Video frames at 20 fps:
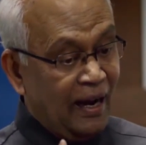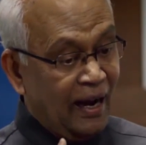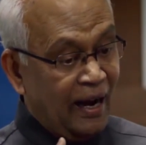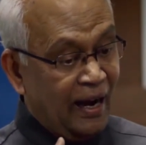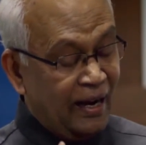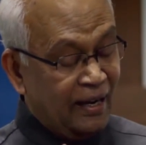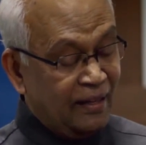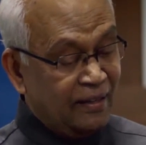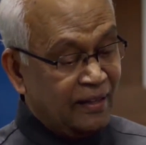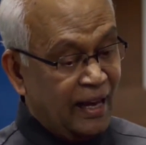
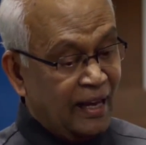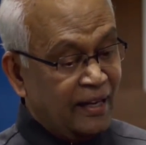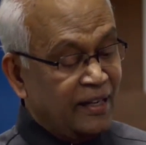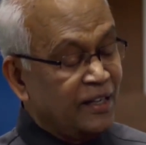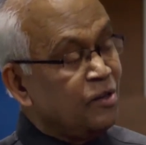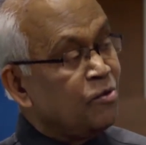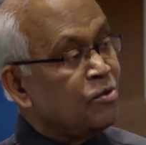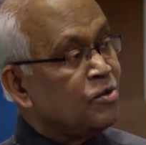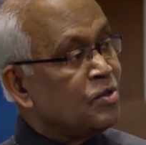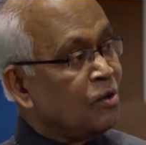and an
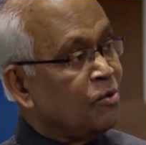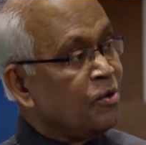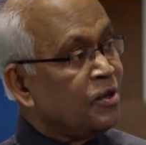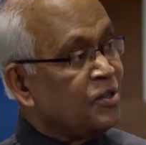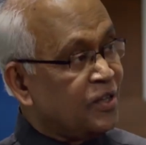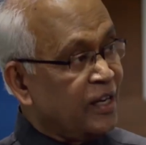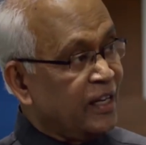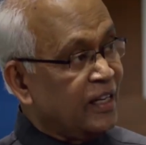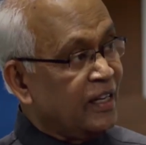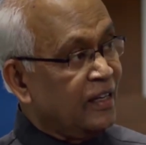individual who
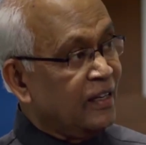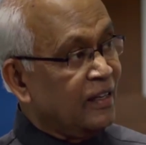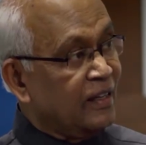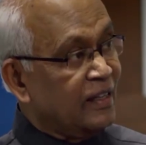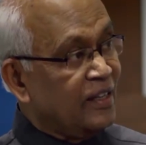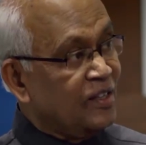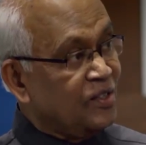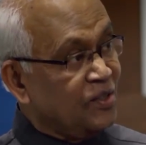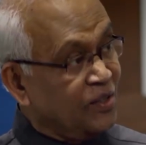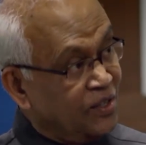is taking
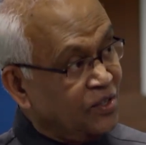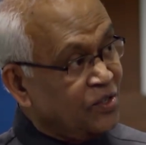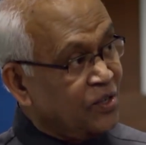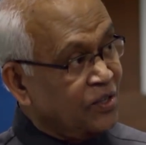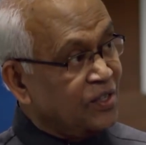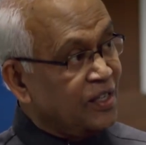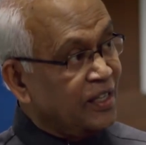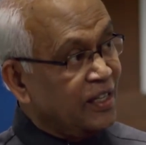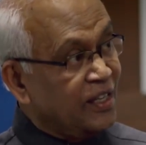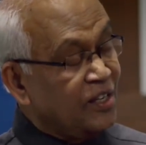his
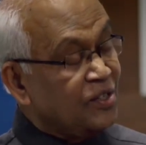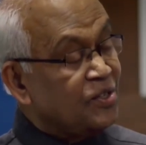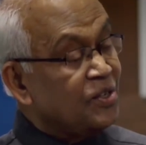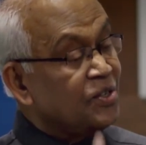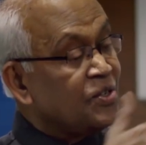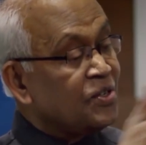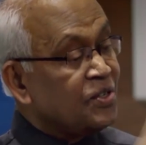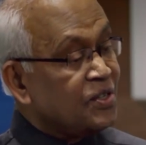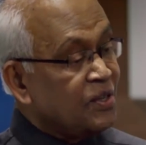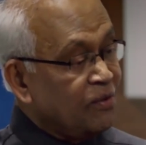
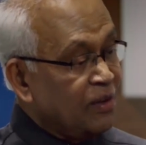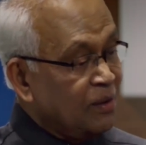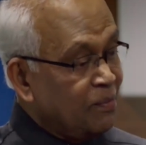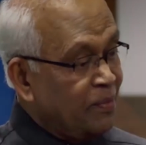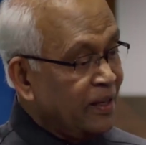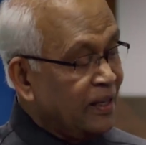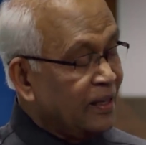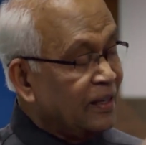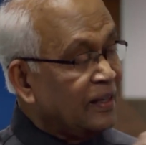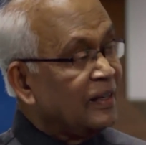ECG will
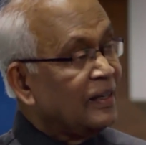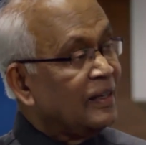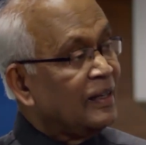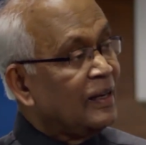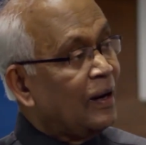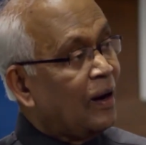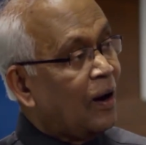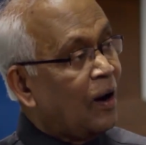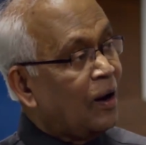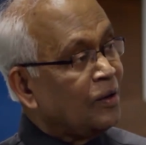be
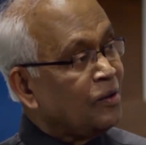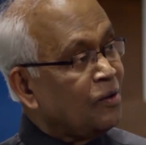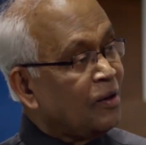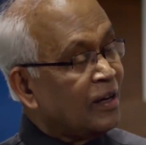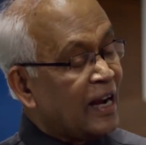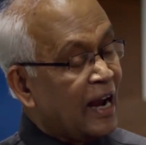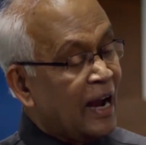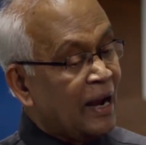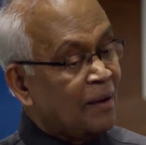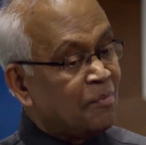on
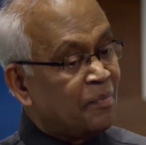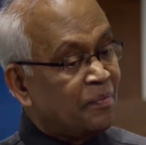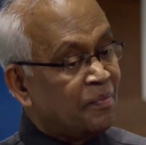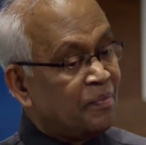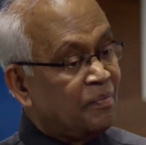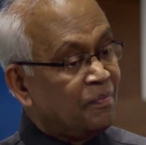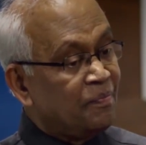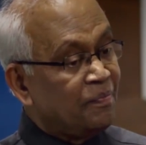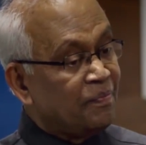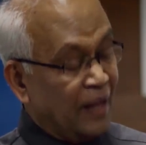your
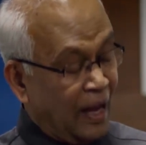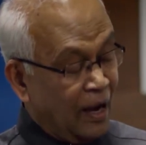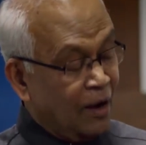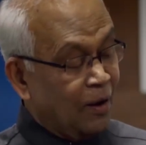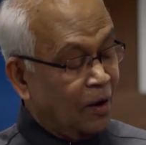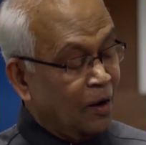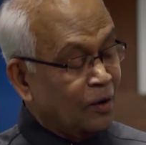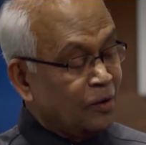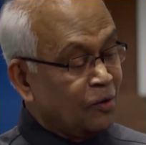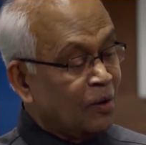app,
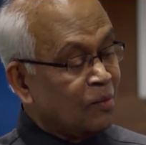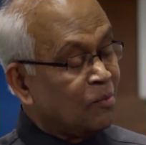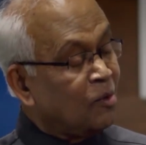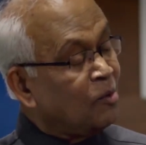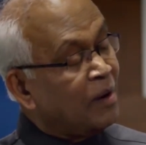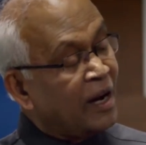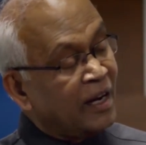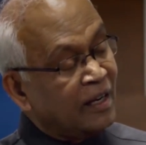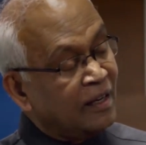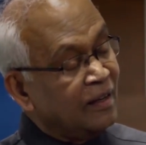on your
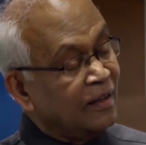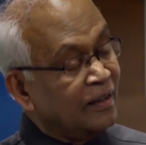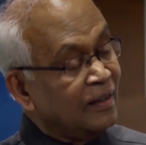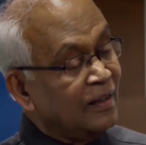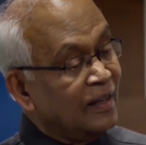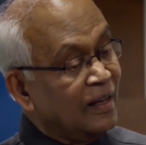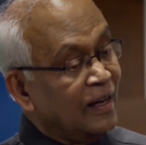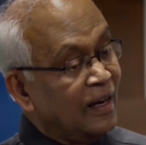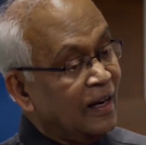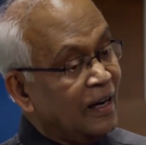mobile
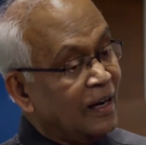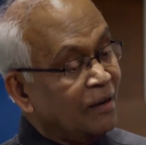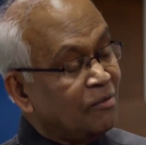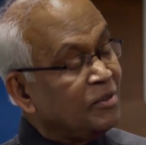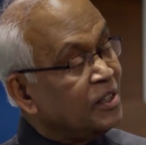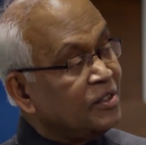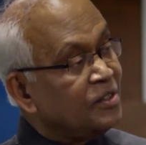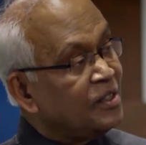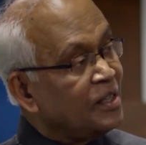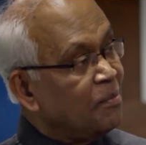
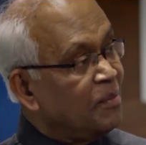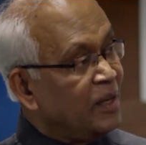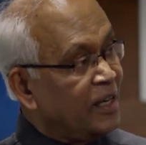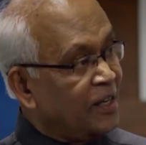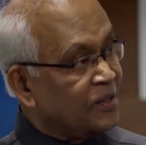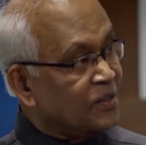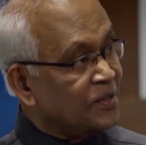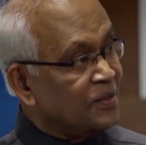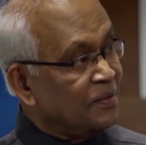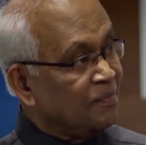within 3
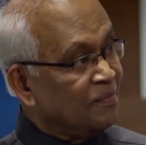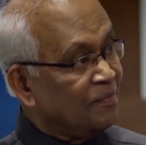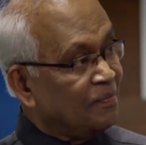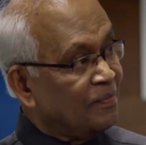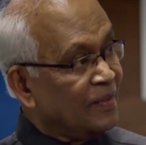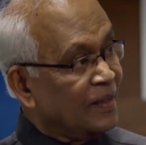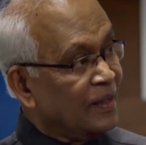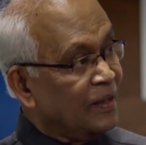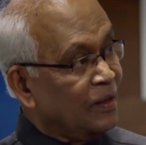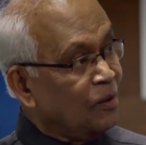minutes.
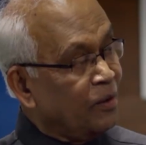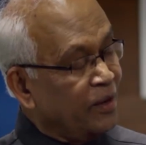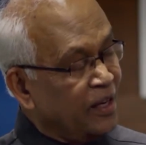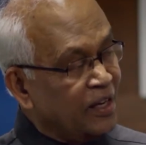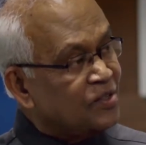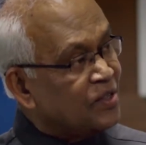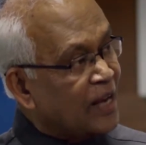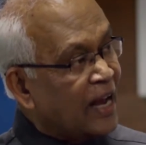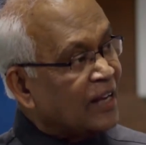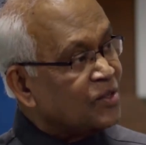No,
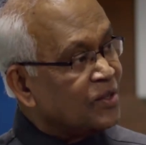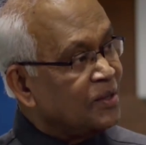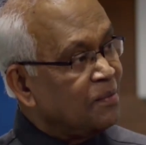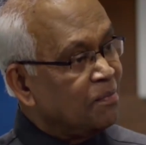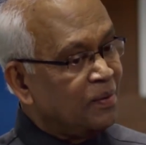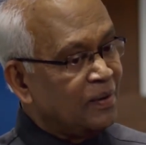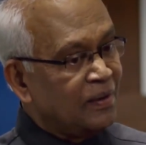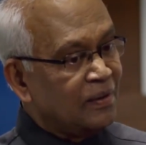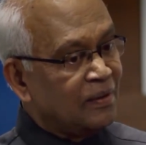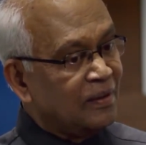it's as
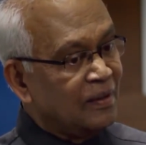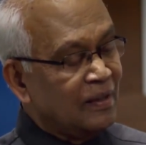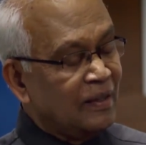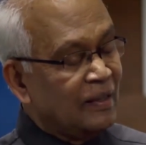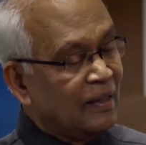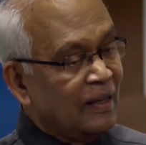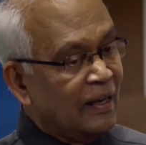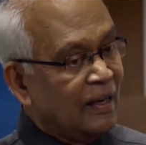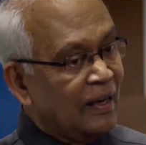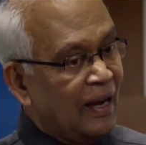simple
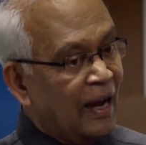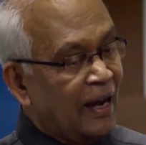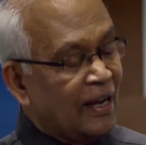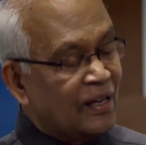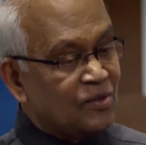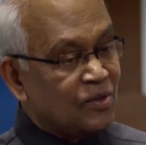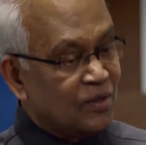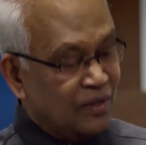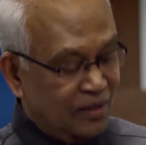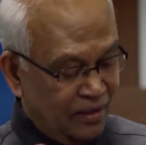
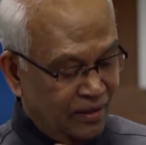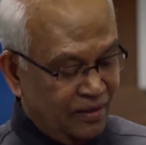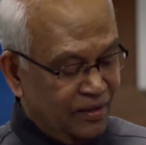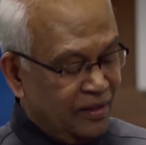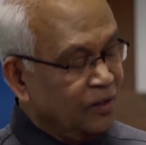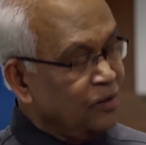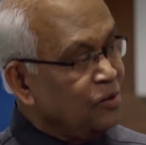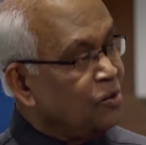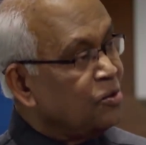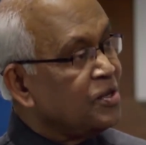as
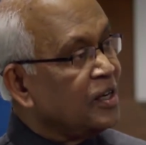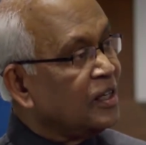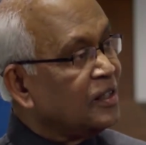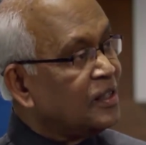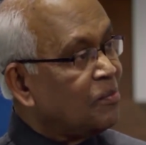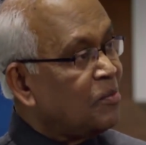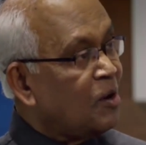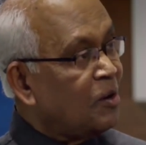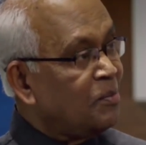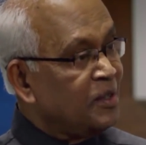using a
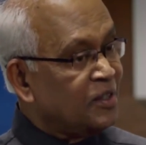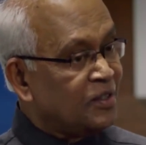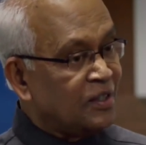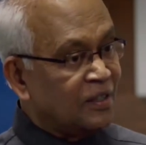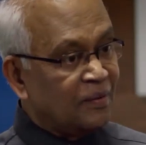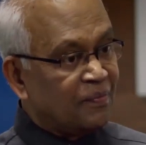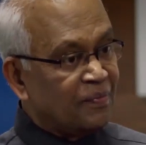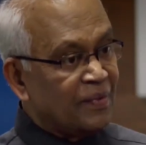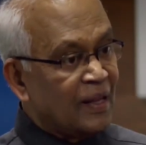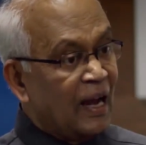thermometer,
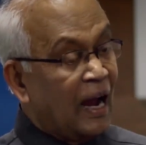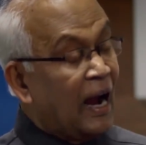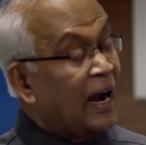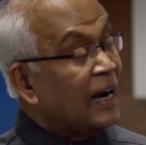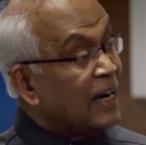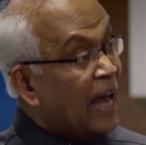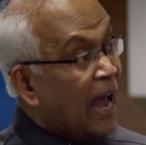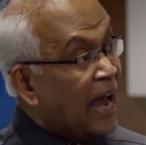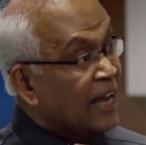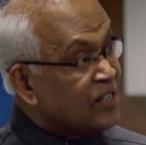
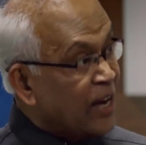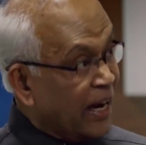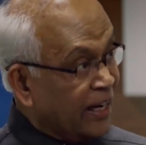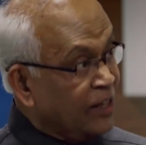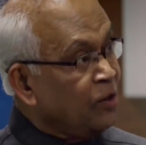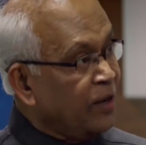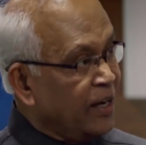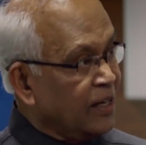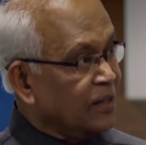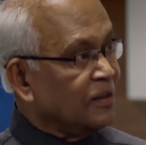and as
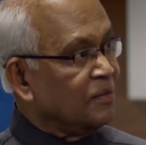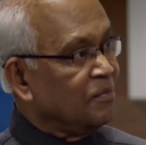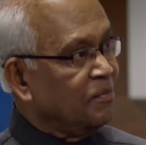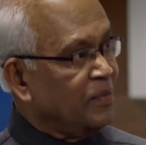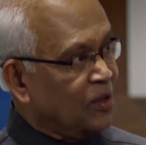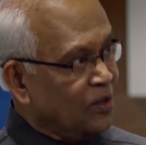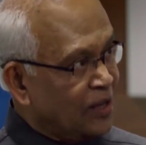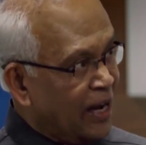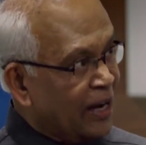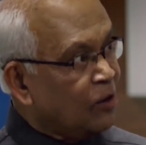accurate,
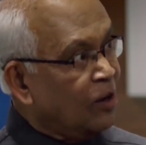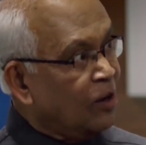because I